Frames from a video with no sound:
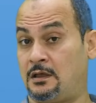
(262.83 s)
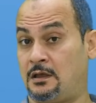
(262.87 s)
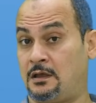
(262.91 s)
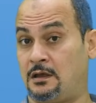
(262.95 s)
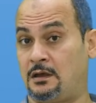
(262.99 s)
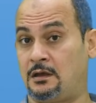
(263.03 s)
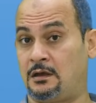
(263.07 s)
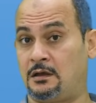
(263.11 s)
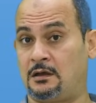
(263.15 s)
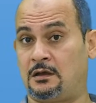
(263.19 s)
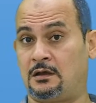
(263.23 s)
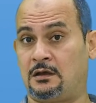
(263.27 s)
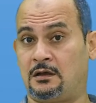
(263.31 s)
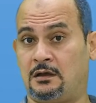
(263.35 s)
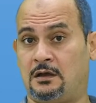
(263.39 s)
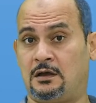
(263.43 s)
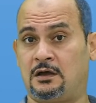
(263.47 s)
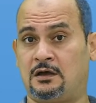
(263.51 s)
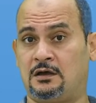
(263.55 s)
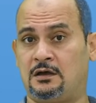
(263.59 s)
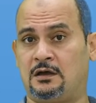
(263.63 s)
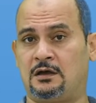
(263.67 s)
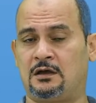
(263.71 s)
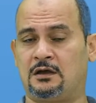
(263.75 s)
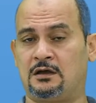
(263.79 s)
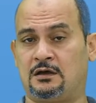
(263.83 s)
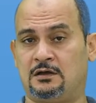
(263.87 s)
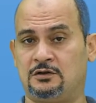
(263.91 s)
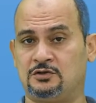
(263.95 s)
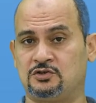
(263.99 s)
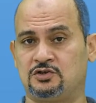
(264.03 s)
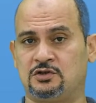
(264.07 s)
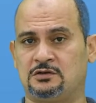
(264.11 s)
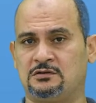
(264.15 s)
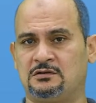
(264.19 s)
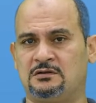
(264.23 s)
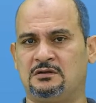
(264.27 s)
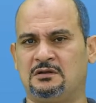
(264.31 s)
It's a noun. It means
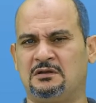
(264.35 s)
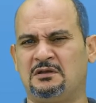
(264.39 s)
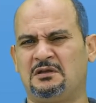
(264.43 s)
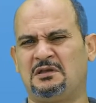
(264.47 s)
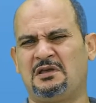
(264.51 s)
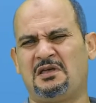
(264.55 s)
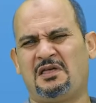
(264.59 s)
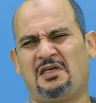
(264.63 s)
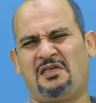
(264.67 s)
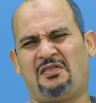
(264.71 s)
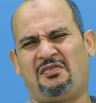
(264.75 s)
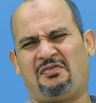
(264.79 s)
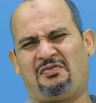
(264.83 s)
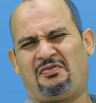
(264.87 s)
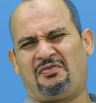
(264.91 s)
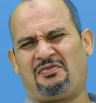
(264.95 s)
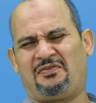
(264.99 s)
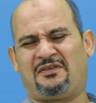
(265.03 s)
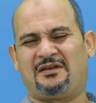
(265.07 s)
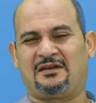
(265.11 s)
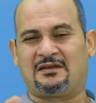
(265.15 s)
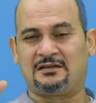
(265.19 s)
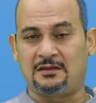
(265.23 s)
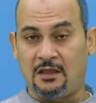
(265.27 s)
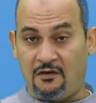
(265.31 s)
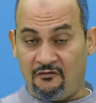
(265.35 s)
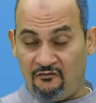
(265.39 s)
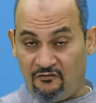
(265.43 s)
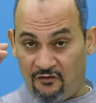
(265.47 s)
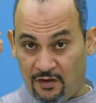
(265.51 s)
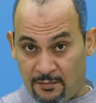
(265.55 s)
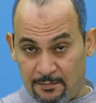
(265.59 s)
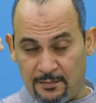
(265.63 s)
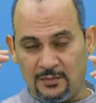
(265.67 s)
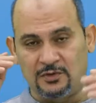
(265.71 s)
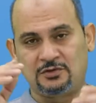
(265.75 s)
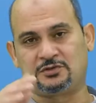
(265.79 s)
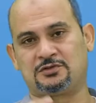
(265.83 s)
a sociable meeting or
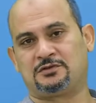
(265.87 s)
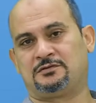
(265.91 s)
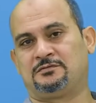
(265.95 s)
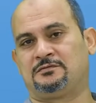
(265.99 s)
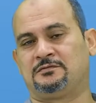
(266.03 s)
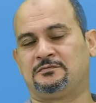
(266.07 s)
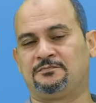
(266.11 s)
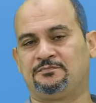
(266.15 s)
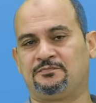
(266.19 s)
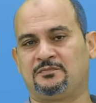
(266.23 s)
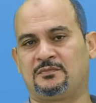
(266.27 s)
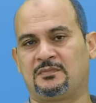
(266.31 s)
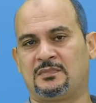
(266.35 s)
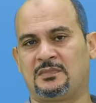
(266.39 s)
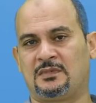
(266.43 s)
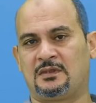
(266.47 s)
conference.